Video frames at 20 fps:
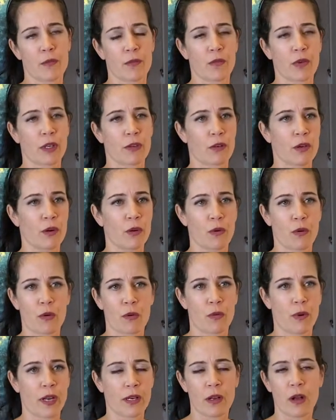We grew
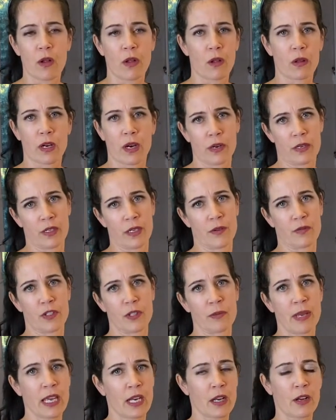1 whole garden of
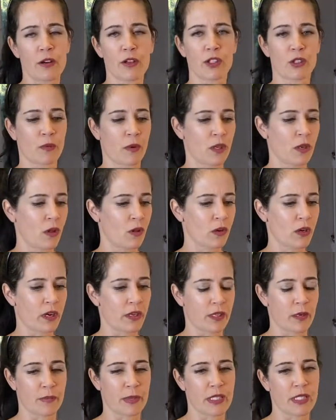tomatoes, 1 whole
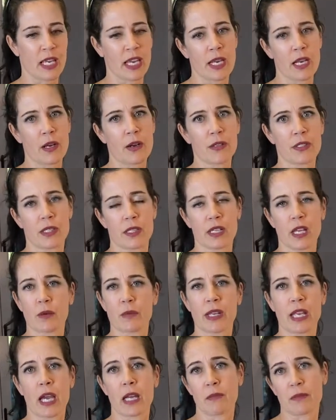garden of potatoes, and then
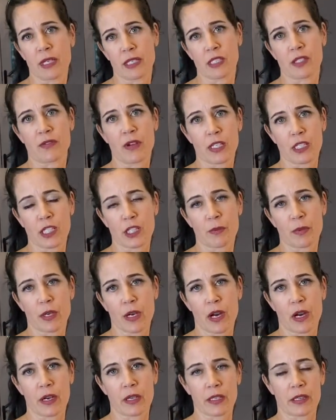we had mixed vegetable
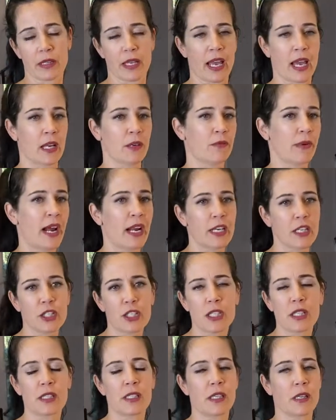garden that had
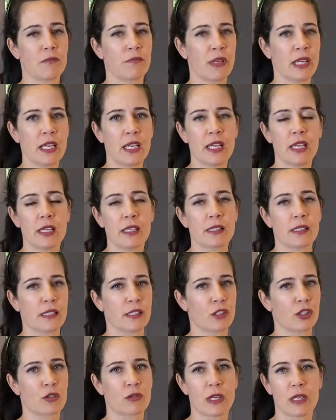radishes and peas
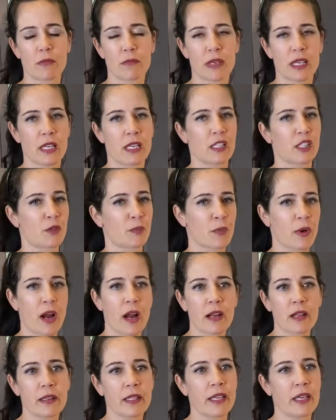and string beans,
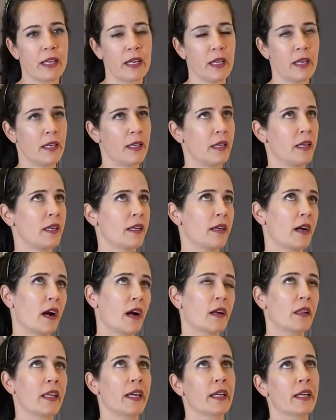broccoli,
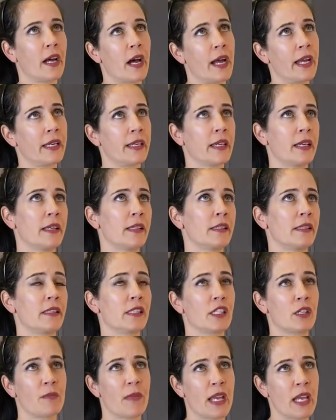garlic, onions,
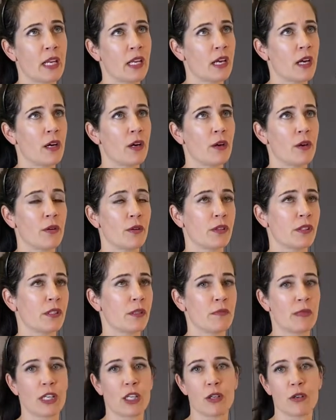tomatoes,
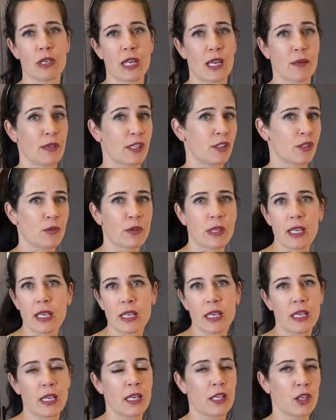you name it,
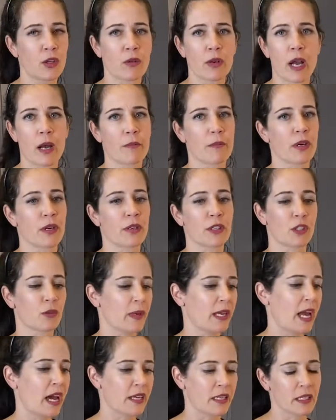zucchini, cucumbers.
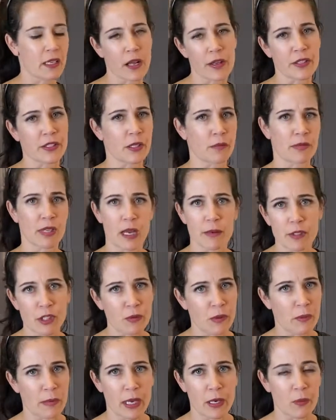We had it all. Sometimes
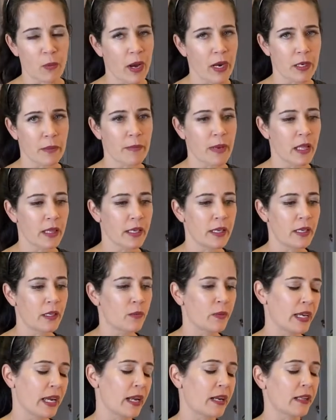we made watermelon.
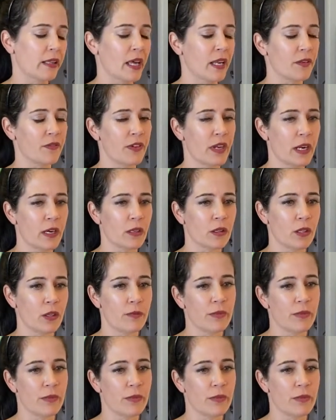We had a lot of heirloom